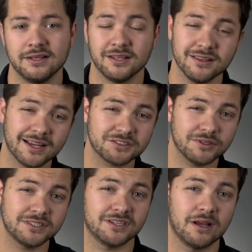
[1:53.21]
The last
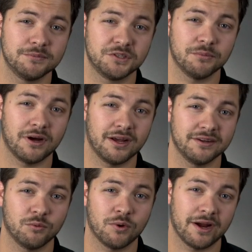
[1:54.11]
reason that comes to
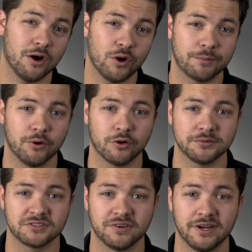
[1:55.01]
mind why OA
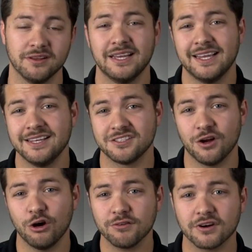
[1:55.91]
programs fail is an
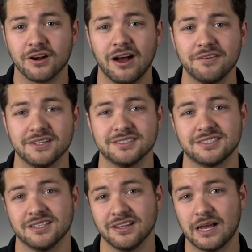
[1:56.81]

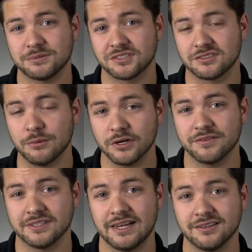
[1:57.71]
overconfidence in the lab's summary
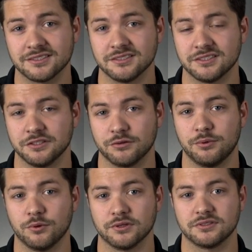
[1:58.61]
of analysis in the
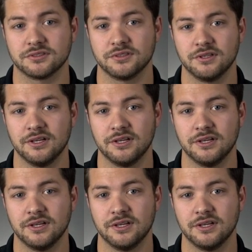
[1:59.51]
reports.